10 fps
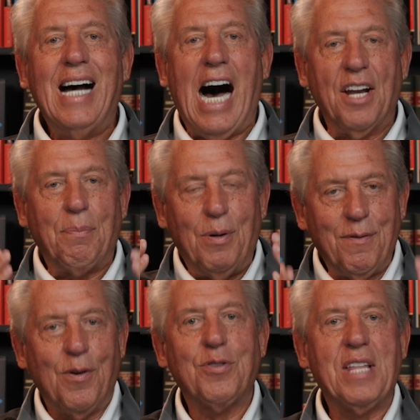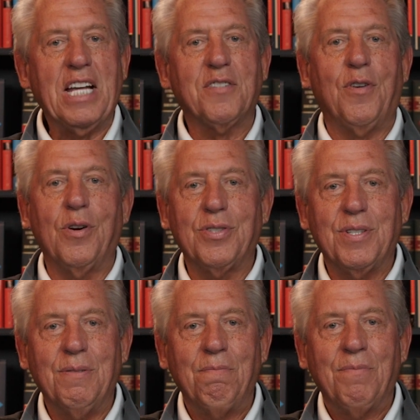how to put first things
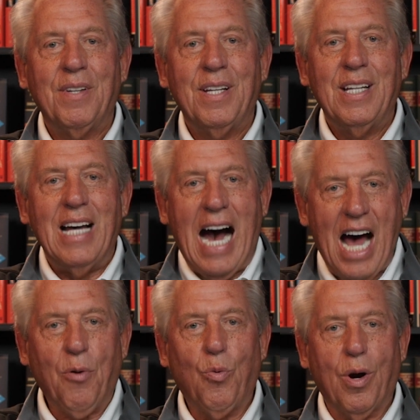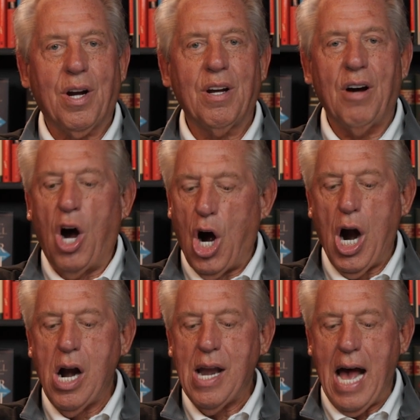first, how to work
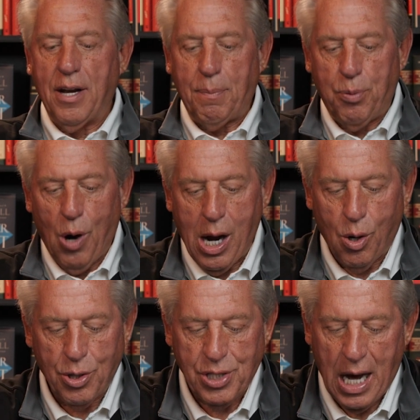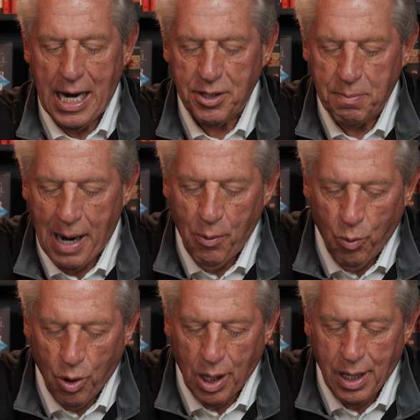hard, how to prioritize my
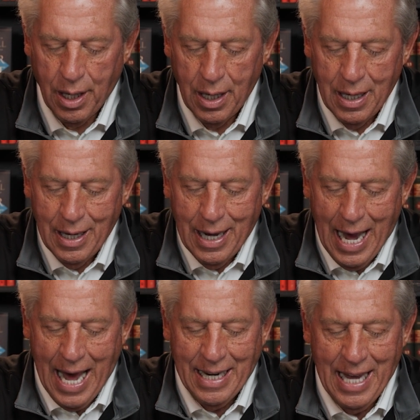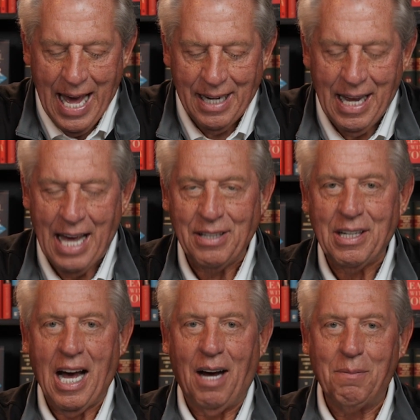work, and and and
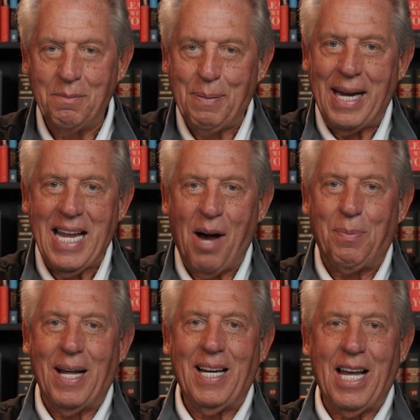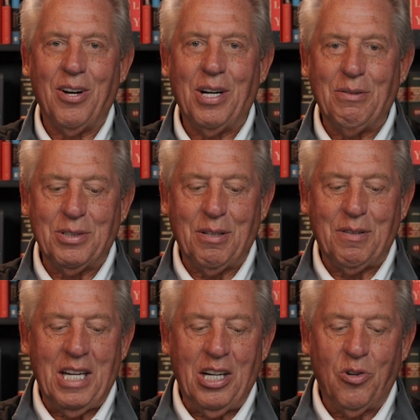uh, pay now, play later. And it was
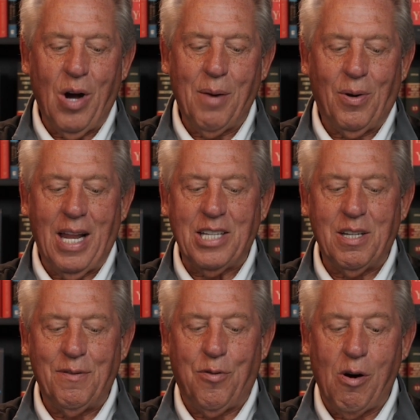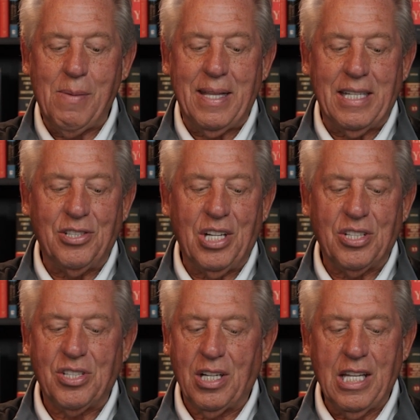an incredible lesson for me that
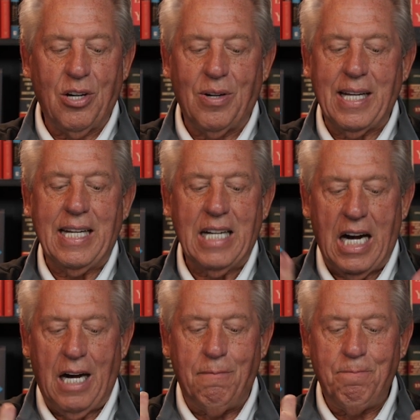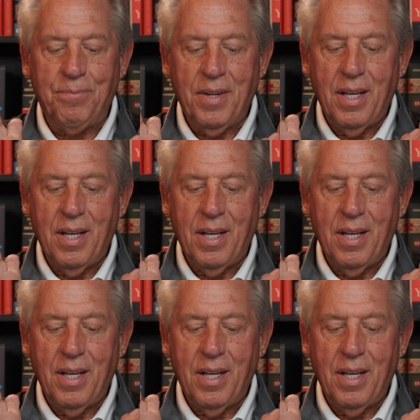just literally. Um,